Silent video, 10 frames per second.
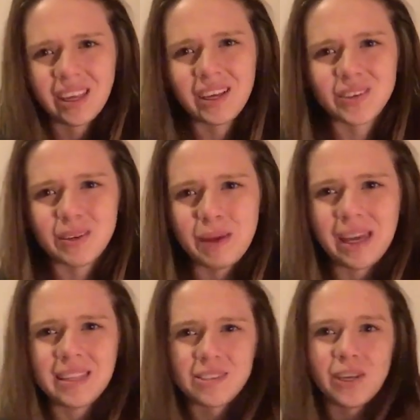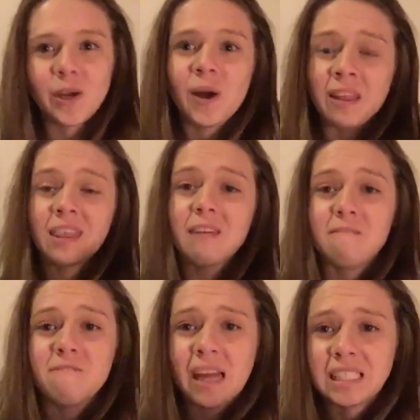really enjoy making this video other
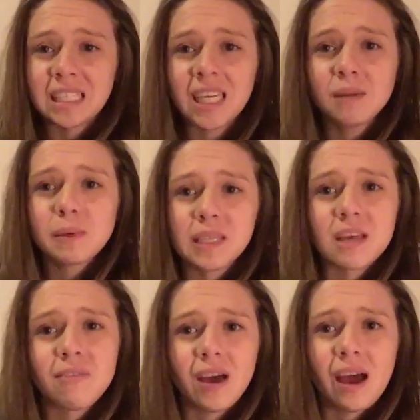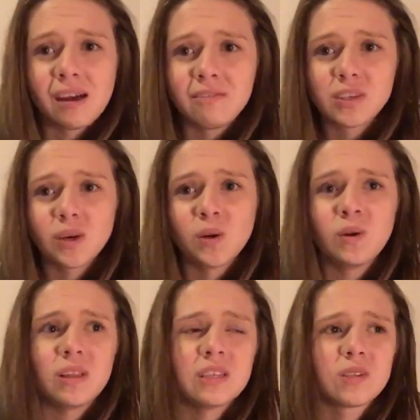than venting, because I've
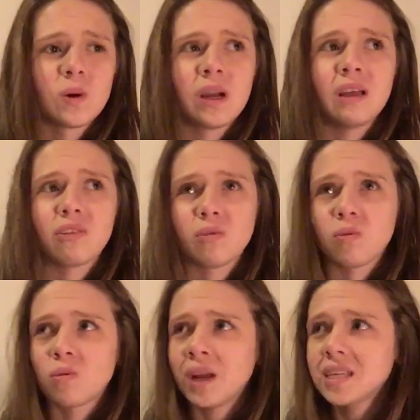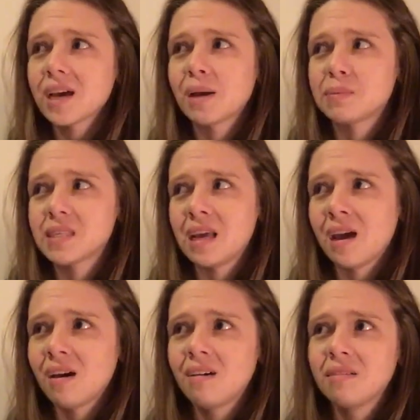told this story 3 times
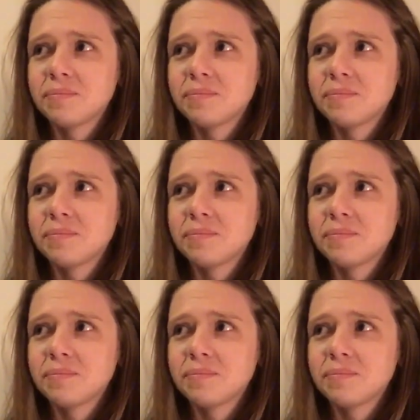now